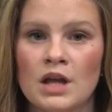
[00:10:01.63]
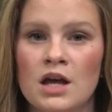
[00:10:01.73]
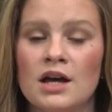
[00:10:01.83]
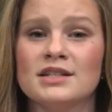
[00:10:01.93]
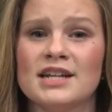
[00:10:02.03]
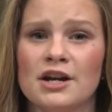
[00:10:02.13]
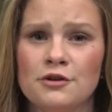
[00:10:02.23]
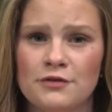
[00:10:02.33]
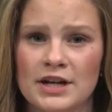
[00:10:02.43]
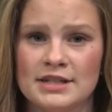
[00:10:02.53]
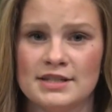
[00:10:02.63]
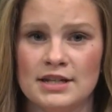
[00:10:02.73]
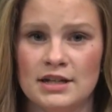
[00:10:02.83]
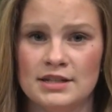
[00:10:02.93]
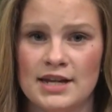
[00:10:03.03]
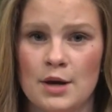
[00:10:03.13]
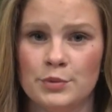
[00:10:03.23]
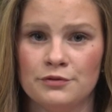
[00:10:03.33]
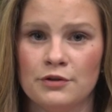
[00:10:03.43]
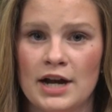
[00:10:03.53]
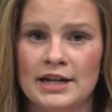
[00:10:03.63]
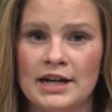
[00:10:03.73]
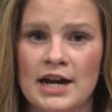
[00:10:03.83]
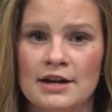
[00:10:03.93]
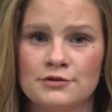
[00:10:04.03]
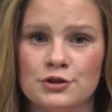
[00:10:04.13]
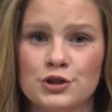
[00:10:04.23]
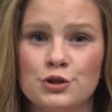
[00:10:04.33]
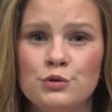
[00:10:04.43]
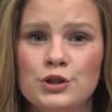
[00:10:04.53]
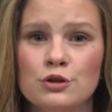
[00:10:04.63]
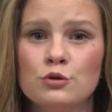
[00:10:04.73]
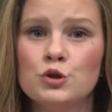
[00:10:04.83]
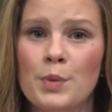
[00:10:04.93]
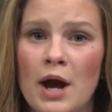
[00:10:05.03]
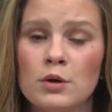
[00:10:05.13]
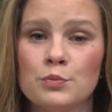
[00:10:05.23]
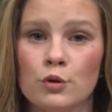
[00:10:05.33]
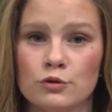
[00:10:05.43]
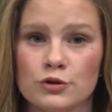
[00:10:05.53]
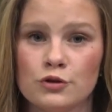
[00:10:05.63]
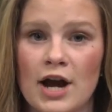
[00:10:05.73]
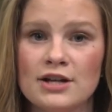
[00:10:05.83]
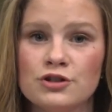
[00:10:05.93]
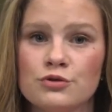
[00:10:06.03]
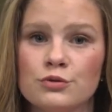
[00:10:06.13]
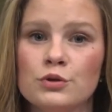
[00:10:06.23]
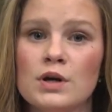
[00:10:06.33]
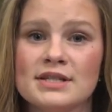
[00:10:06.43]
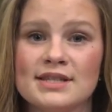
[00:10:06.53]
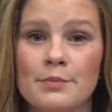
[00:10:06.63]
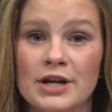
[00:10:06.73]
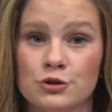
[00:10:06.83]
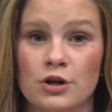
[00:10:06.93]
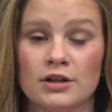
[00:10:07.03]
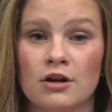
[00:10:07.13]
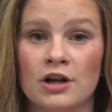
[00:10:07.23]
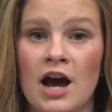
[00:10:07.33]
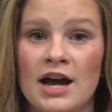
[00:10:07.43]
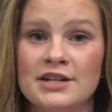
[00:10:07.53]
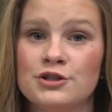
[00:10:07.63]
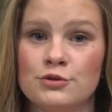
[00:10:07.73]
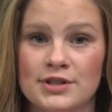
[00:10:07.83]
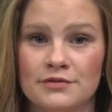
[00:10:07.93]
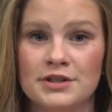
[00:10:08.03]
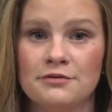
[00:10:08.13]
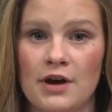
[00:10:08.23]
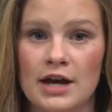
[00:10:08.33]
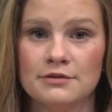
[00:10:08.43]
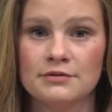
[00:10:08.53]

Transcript: A terrifying scene in Tampa Friday after two huge power poles crashed through a semi-truck on I-275.